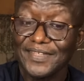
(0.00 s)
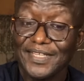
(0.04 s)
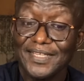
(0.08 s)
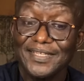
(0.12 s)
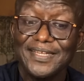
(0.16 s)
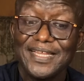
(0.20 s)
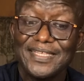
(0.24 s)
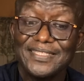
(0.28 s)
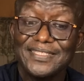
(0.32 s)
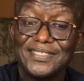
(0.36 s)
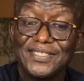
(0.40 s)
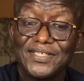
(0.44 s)

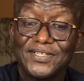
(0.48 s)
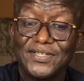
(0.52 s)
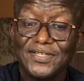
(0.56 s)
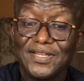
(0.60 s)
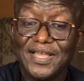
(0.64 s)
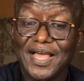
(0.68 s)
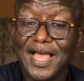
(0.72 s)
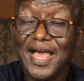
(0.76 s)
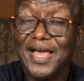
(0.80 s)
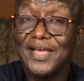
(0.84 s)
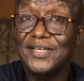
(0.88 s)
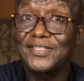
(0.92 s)
That is
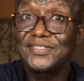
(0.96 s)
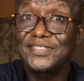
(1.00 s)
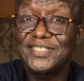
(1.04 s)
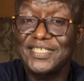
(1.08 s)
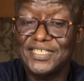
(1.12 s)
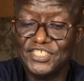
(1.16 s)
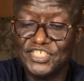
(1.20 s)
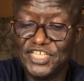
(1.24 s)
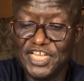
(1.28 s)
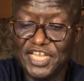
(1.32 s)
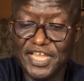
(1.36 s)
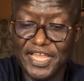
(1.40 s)
called
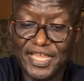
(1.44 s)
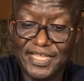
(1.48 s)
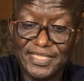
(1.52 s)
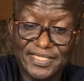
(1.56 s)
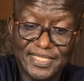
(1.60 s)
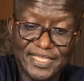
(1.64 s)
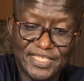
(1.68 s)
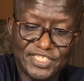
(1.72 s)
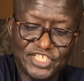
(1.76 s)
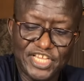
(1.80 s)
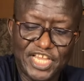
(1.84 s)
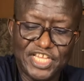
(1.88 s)

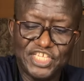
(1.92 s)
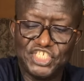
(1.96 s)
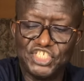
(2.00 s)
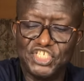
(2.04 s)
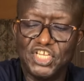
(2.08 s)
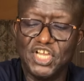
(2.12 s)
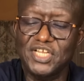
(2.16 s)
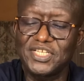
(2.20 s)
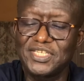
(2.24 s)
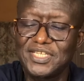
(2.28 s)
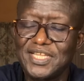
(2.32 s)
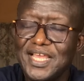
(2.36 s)

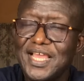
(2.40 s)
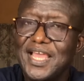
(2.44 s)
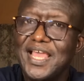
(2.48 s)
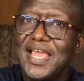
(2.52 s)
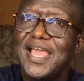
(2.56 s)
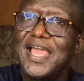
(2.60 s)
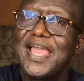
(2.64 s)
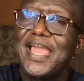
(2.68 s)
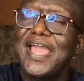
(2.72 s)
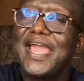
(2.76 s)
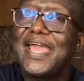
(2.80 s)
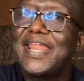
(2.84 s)
indigestion.
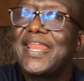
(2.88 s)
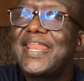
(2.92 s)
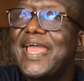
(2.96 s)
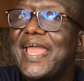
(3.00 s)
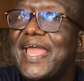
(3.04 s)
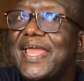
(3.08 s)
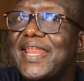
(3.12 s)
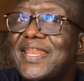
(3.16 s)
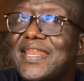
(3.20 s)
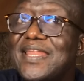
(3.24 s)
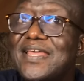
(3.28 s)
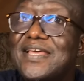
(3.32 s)
And
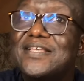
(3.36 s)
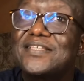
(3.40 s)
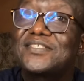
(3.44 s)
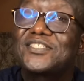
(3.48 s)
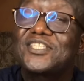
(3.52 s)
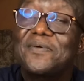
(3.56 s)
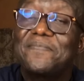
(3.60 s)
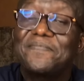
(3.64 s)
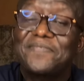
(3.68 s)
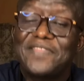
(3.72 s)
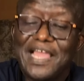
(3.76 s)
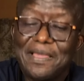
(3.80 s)
then
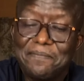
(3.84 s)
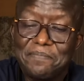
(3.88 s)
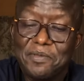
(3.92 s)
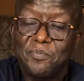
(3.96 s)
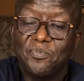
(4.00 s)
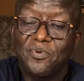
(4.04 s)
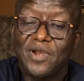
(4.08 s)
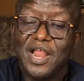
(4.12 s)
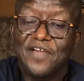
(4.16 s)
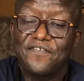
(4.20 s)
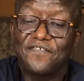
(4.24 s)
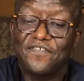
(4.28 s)
sometimes
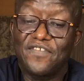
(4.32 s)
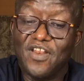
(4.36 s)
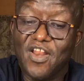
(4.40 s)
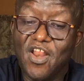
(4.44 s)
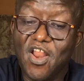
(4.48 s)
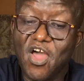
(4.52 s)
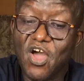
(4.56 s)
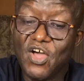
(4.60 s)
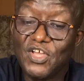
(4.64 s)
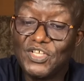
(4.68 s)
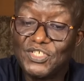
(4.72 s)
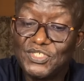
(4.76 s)
people have
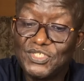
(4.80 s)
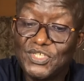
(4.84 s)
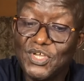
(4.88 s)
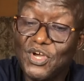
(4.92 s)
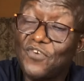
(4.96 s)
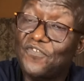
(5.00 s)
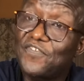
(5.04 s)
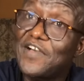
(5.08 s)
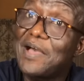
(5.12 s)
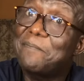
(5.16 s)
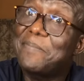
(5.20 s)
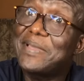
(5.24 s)
loss
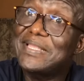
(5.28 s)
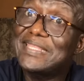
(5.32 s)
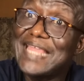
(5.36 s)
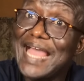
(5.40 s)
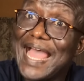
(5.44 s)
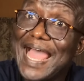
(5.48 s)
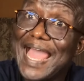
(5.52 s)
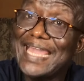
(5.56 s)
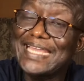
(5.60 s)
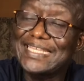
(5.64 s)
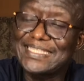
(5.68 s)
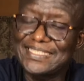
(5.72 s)
of
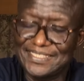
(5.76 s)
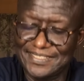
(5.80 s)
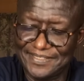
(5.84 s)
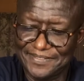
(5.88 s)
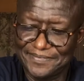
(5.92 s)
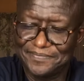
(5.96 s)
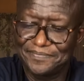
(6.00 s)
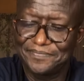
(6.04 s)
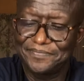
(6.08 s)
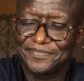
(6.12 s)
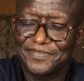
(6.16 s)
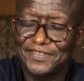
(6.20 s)
appetite,
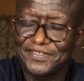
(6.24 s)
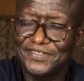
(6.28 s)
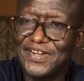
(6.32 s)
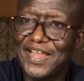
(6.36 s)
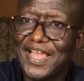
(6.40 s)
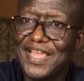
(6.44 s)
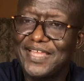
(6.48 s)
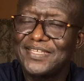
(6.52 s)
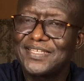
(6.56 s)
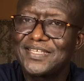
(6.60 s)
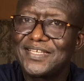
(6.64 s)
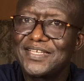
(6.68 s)

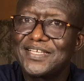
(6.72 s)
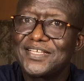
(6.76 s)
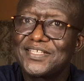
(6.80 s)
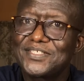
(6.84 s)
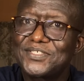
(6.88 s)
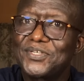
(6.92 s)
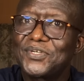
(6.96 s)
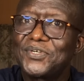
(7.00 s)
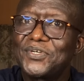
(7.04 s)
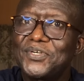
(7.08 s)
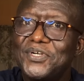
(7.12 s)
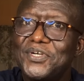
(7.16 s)
right?
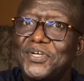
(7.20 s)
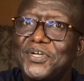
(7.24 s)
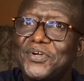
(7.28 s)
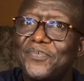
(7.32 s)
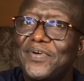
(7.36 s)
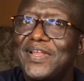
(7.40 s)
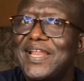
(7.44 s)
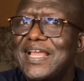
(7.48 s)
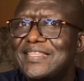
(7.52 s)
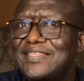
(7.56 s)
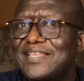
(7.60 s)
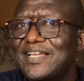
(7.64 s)
So
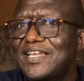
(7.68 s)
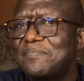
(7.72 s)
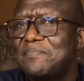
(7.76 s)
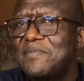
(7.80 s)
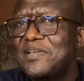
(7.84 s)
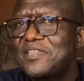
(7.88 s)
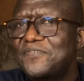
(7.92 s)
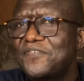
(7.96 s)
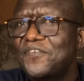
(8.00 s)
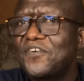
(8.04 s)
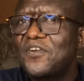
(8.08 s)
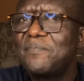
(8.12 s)
when I take
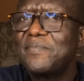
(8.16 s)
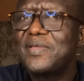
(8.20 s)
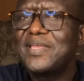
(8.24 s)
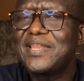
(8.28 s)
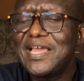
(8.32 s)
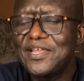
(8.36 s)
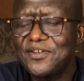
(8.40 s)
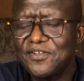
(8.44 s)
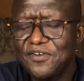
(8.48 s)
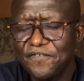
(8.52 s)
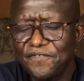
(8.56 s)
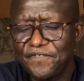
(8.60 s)
metformin,
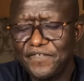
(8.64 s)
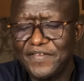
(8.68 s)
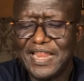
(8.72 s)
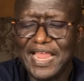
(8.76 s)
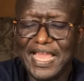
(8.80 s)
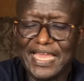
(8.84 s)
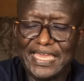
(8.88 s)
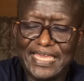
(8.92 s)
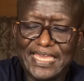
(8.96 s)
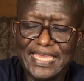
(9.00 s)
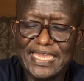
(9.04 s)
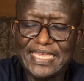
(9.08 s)
I don't feel
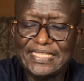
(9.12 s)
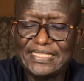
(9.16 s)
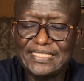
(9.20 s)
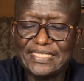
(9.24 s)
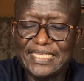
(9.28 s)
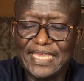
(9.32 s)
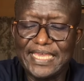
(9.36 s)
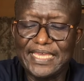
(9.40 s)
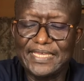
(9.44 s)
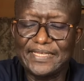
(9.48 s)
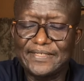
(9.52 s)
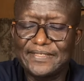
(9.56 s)
like
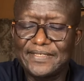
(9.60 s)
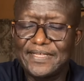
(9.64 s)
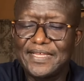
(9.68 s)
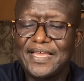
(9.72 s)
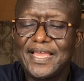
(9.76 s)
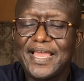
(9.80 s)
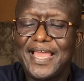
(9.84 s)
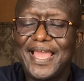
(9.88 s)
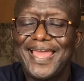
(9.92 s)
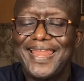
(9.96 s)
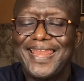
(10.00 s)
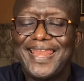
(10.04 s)
eating.
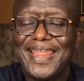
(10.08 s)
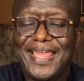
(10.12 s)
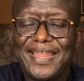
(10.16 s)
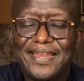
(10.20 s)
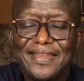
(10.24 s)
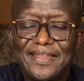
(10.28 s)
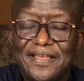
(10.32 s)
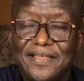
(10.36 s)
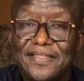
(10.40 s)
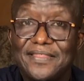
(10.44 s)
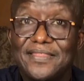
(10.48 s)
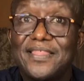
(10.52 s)
And
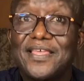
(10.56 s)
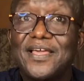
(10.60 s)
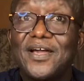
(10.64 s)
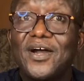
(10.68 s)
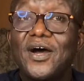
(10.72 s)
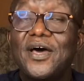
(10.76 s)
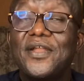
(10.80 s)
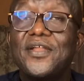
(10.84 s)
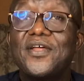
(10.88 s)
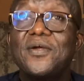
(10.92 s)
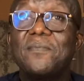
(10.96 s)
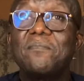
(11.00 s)
then the
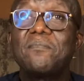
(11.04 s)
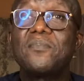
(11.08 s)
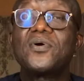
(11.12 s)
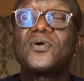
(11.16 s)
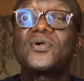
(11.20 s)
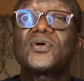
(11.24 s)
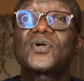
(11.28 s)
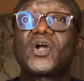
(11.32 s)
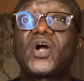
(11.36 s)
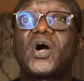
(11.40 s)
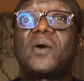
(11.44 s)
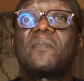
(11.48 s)
other
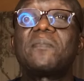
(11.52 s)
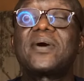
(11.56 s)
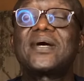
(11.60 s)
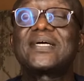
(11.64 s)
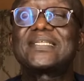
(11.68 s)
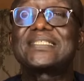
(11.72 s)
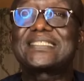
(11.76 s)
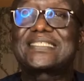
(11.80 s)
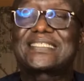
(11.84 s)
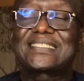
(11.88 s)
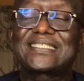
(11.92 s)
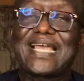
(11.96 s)
more
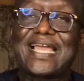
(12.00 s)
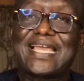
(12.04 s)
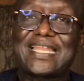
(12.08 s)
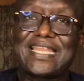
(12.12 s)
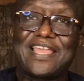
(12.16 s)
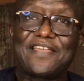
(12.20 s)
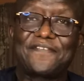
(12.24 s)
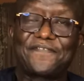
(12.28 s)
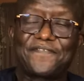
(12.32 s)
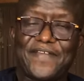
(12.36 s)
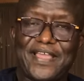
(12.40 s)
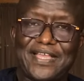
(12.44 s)
common side
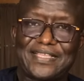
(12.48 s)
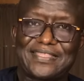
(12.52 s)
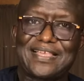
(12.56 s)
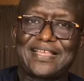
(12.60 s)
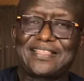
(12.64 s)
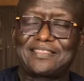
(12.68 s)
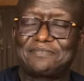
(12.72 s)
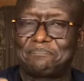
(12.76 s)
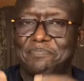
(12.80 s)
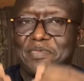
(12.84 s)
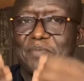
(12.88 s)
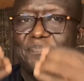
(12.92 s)
effect
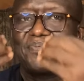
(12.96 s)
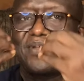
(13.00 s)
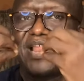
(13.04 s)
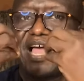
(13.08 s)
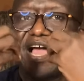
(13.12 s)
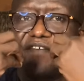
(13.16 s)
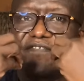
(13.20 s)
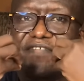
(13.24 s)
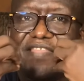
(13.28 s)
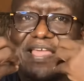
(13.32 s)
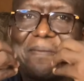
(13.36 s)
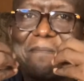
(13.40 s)
that people
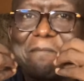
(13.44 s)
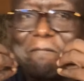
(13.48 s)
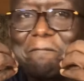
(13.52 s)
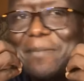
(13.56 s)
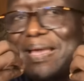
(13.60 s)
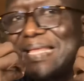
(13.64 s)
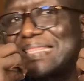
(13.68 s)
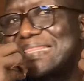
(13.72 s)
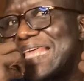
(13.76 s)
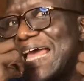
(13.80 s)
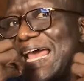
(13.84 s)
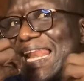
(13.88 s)
have, the
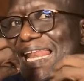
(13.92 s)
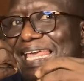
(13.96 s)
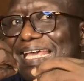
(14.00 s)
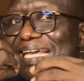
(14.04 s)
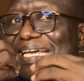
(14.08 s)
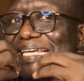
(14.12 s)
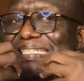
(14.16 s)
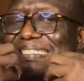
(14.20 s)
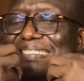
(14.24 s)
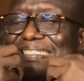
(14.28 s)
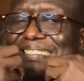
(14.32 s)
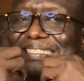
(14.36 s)

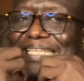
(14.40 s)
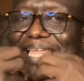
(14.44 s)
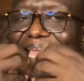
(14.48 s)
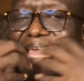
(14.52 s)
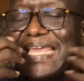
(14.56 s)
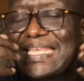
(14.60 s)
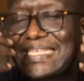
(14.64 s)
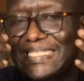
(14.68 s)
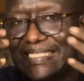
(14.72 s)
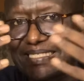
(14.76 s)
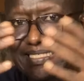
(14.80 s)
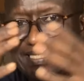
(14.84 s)
metallic
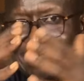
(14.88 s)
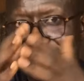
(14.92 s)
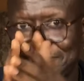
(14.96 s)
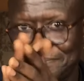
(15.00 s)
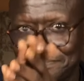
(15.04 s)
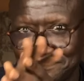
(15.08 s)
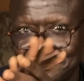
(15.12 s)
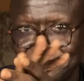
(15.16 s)
taste.